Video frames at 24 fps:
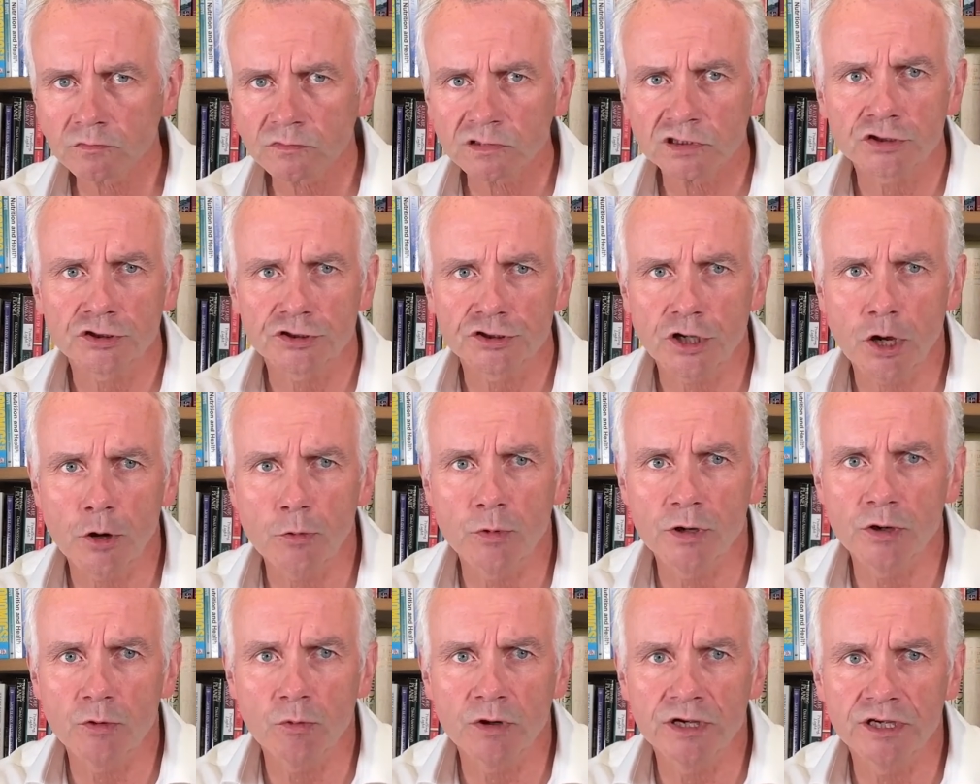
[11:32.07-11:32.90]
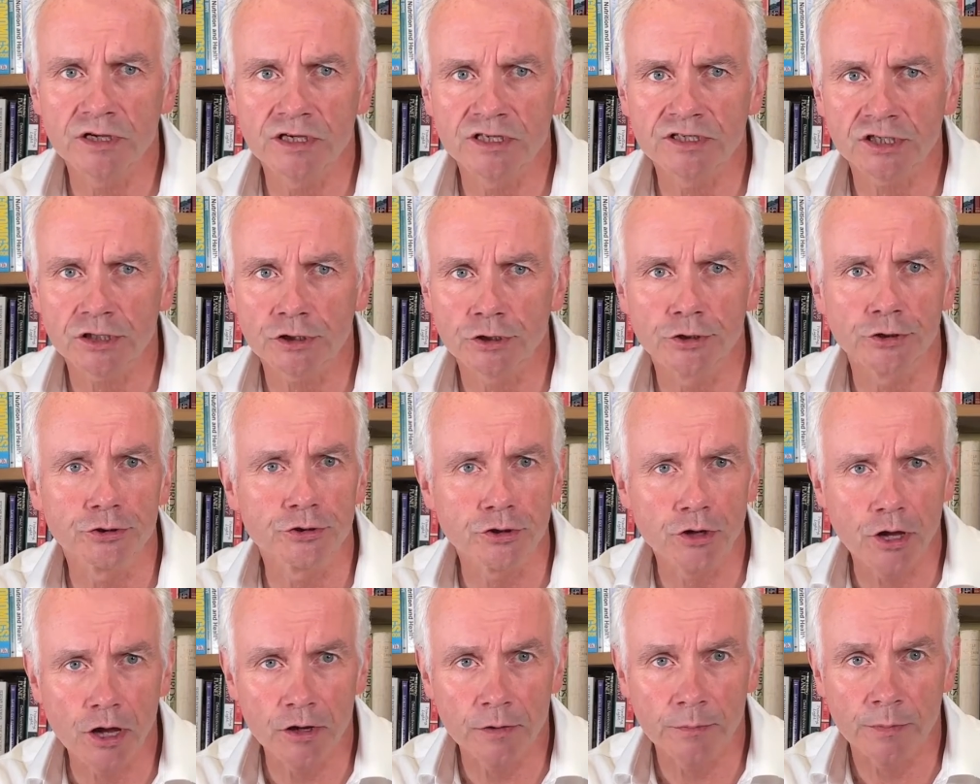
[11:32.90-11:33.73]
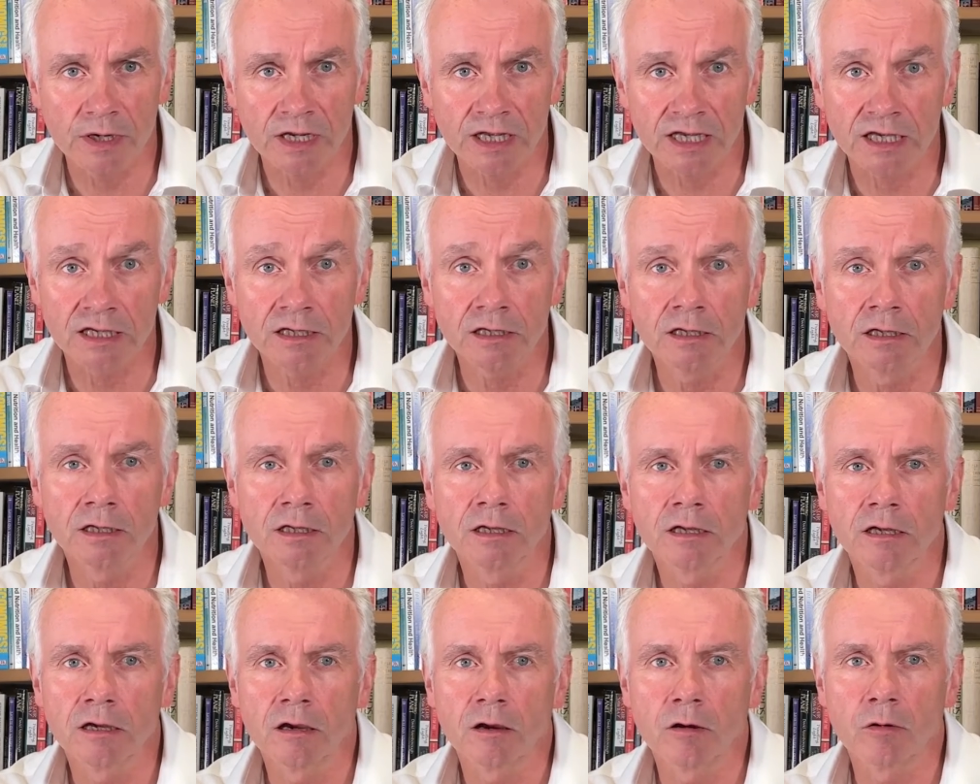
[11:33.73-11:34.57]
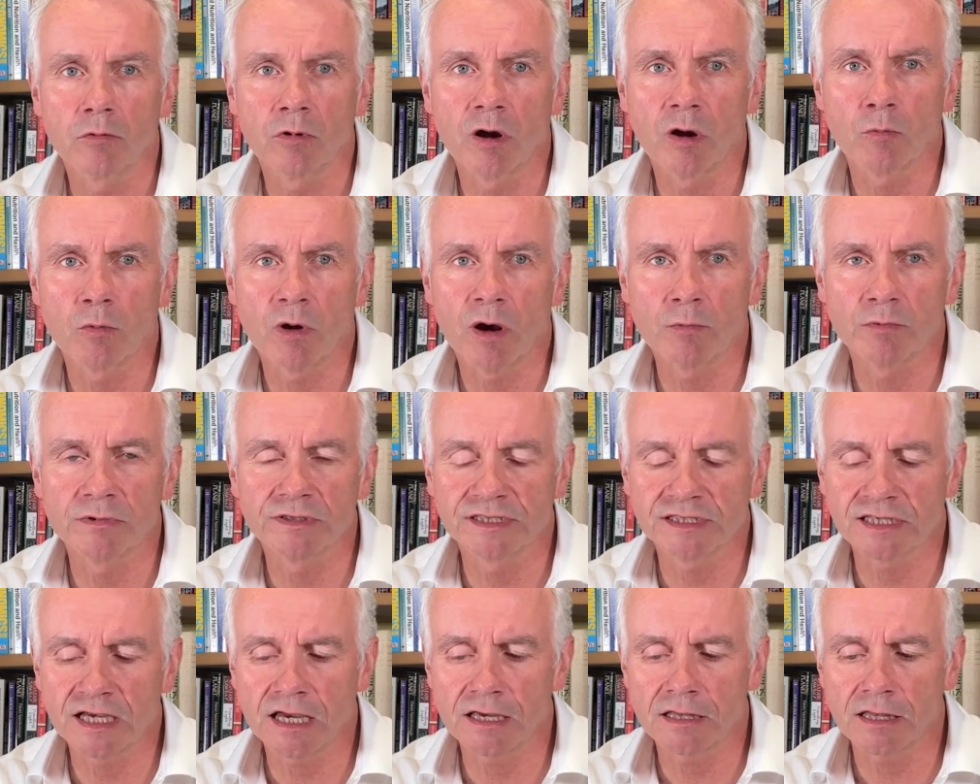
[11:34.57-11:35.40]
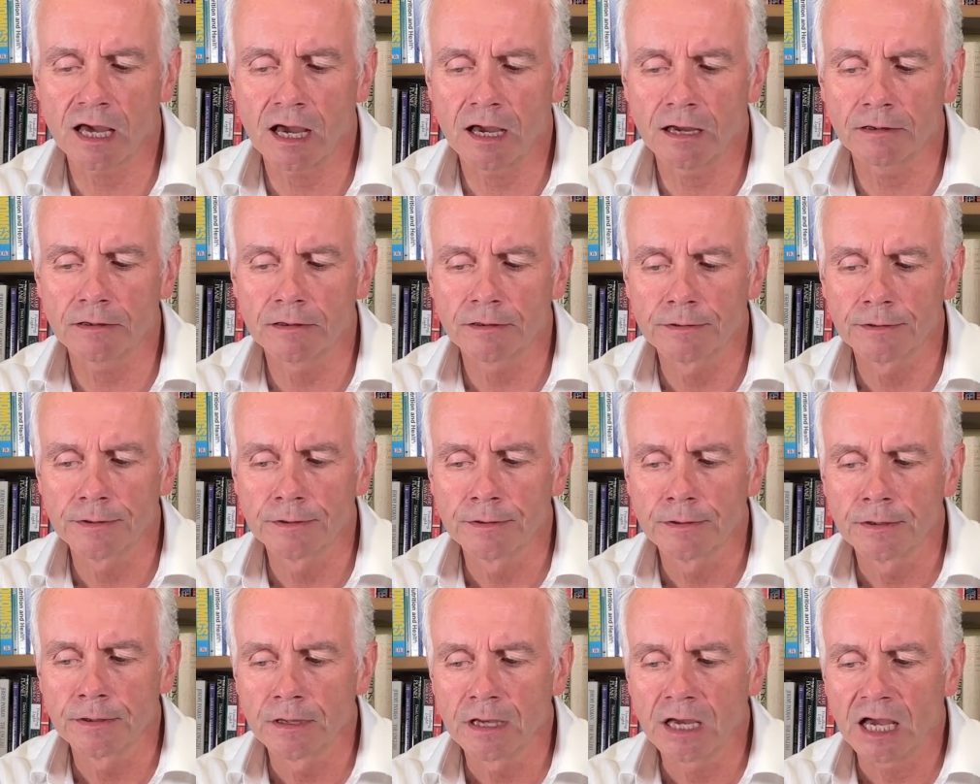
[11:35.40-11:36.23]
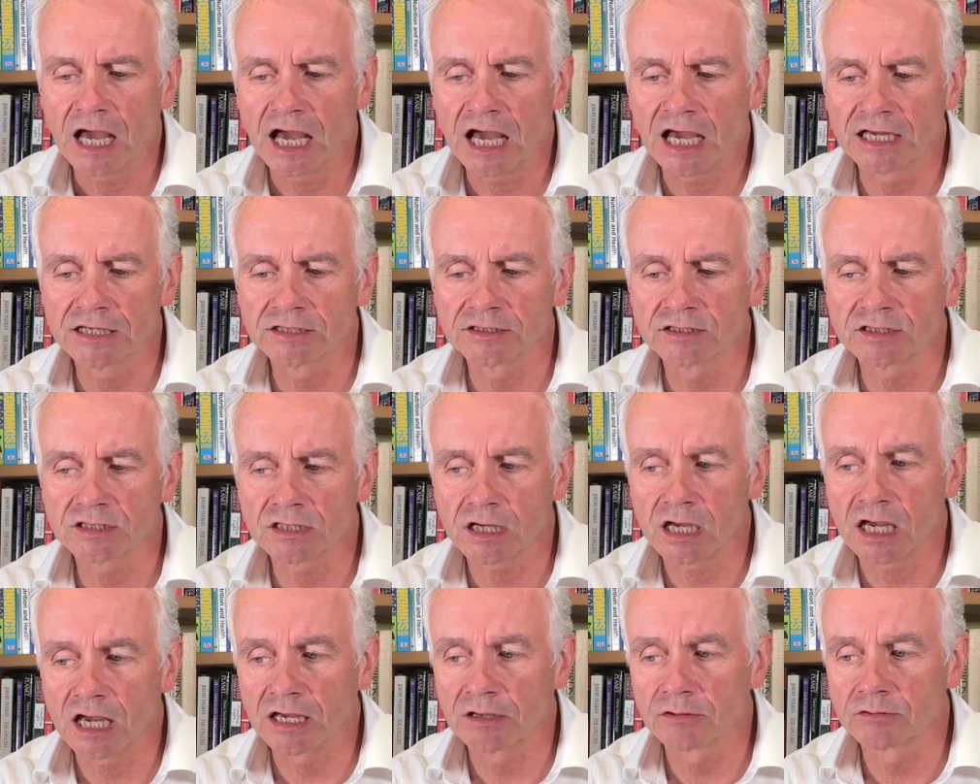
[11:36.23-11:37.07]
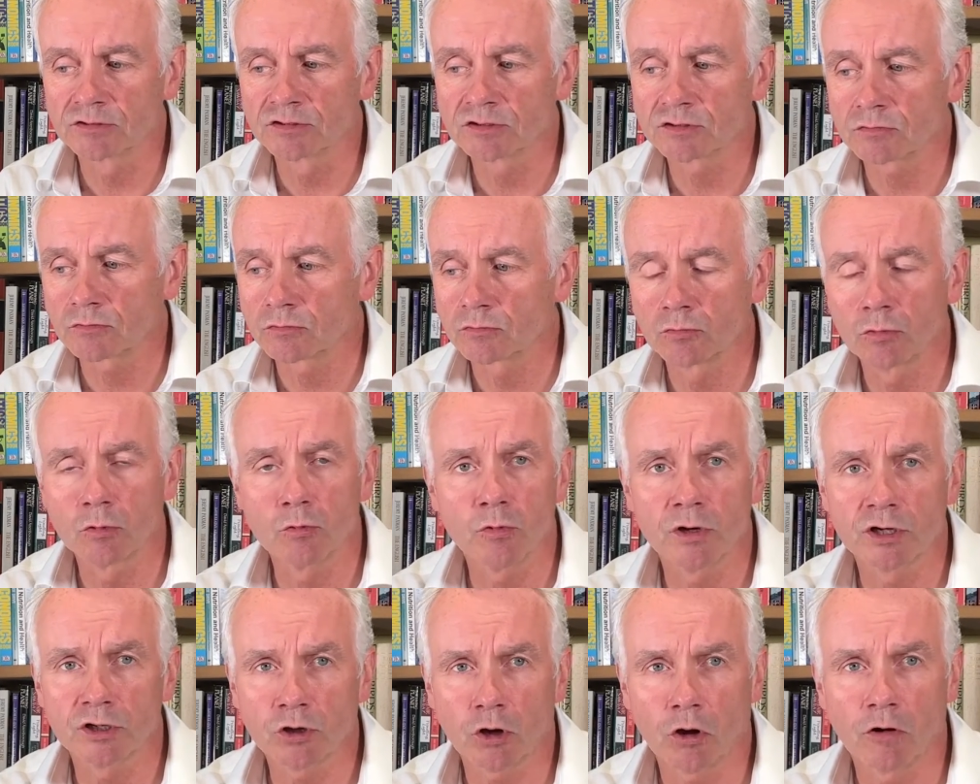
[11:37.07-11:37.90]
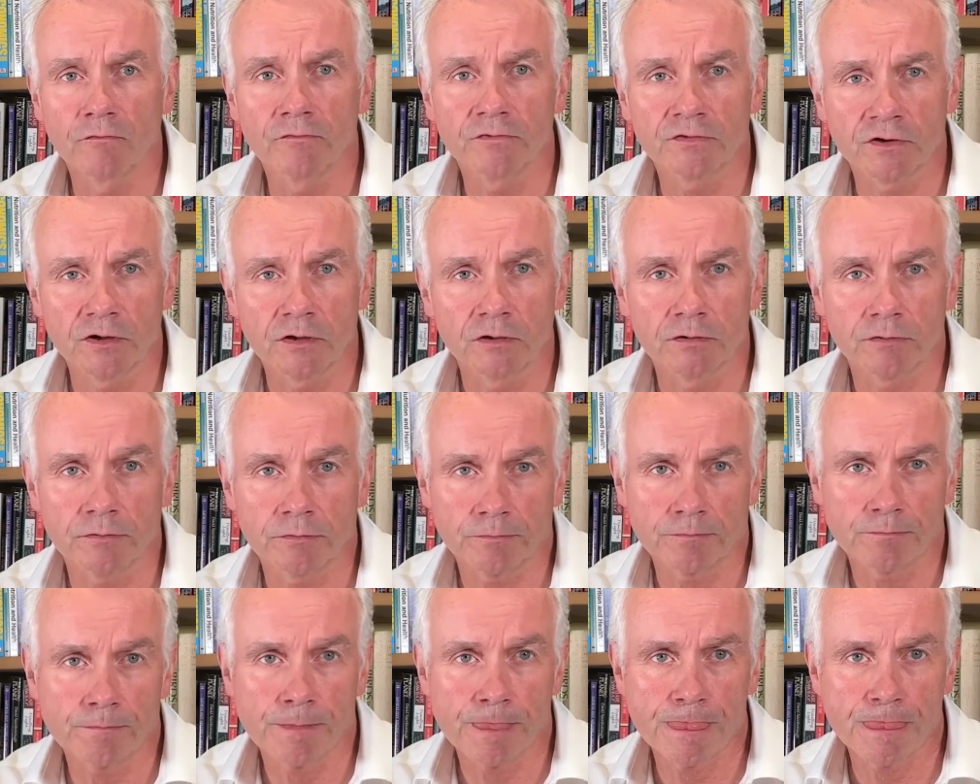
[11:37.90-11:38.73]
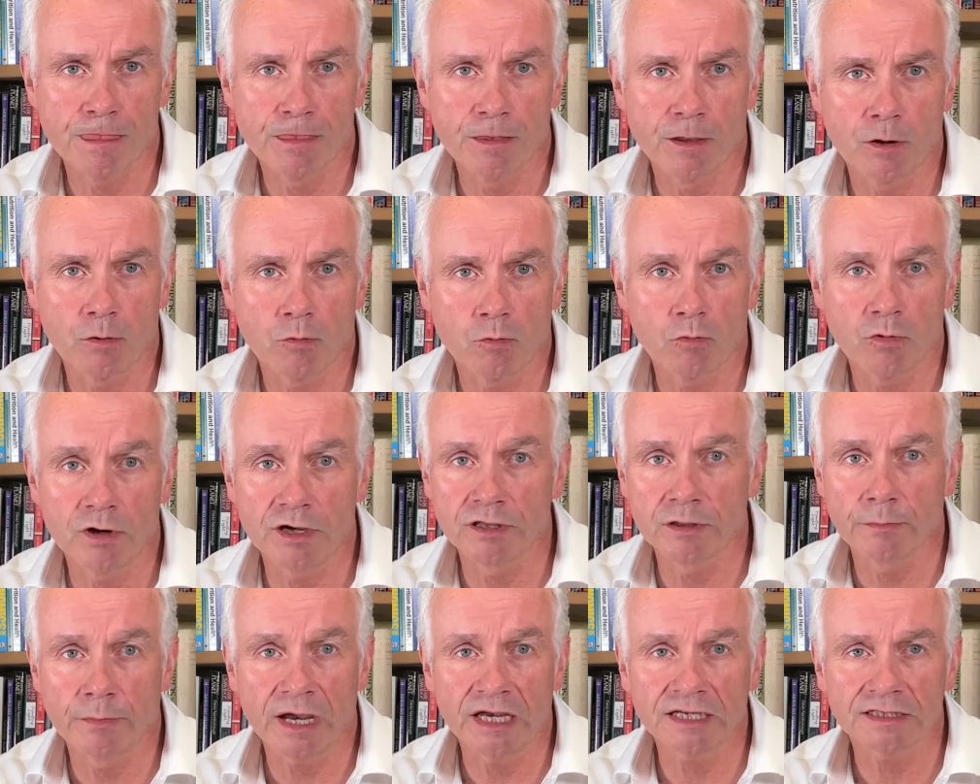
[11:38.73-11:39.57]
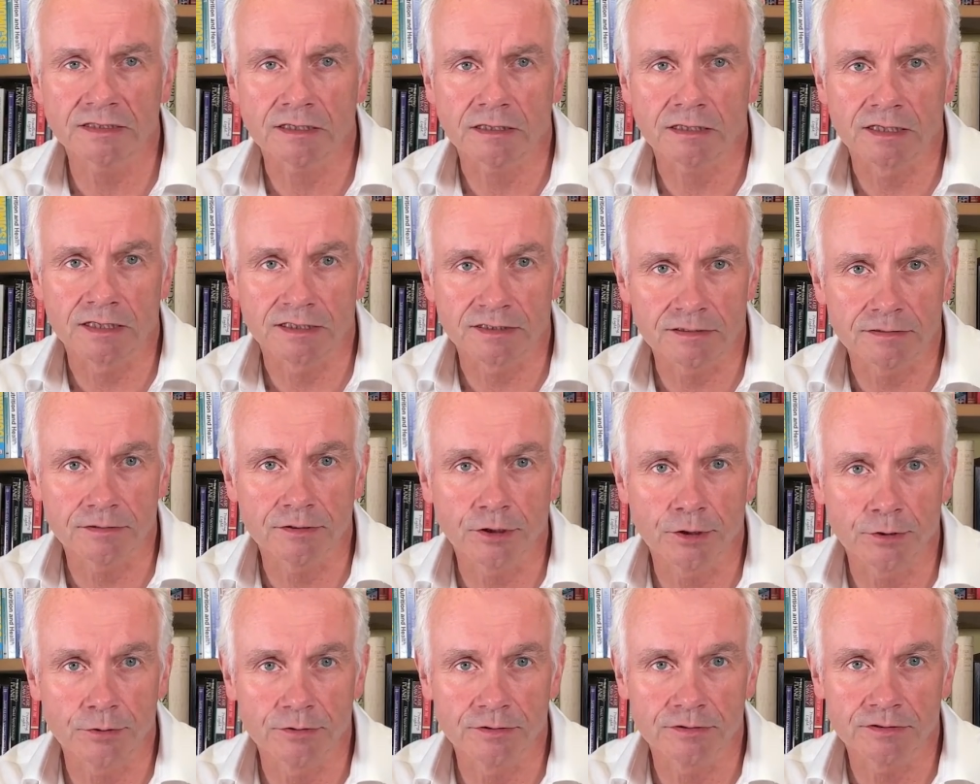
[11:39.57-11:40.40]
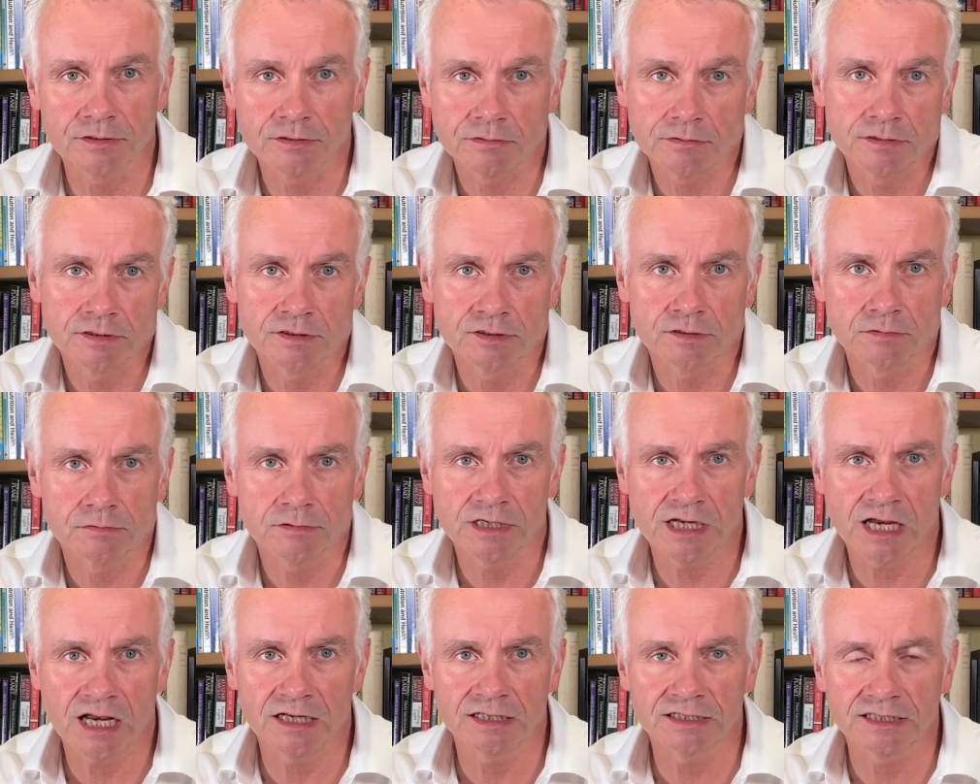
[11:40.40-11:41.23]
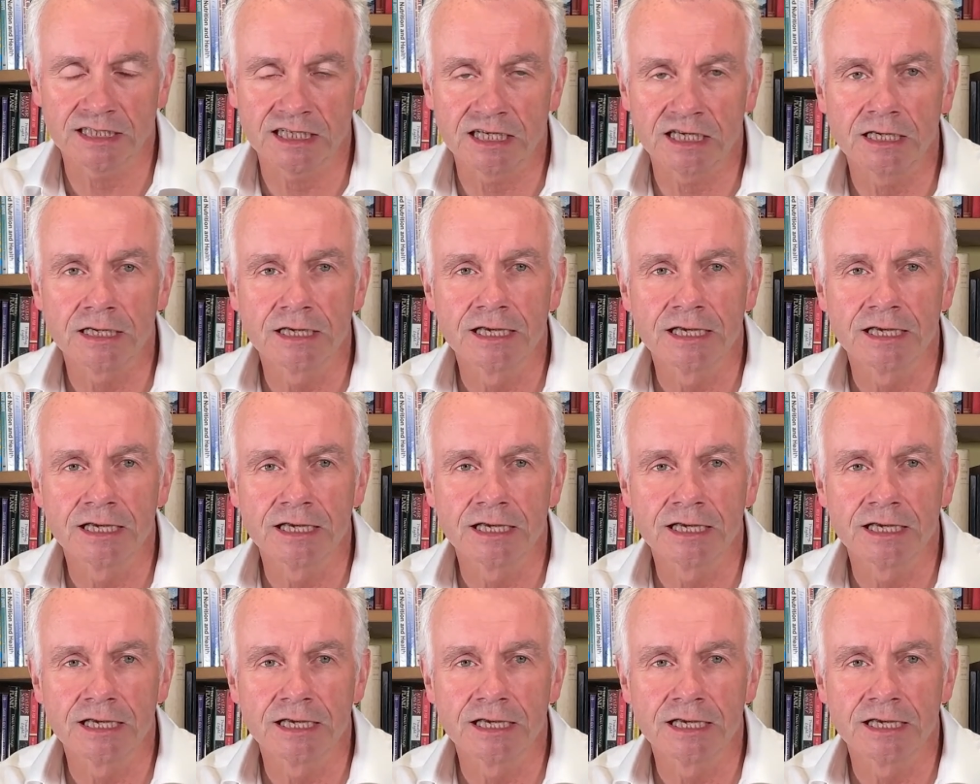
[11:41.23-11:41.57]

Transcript: So we exclude nobody when we say that. And we're confident that we're the best at this, is the reality.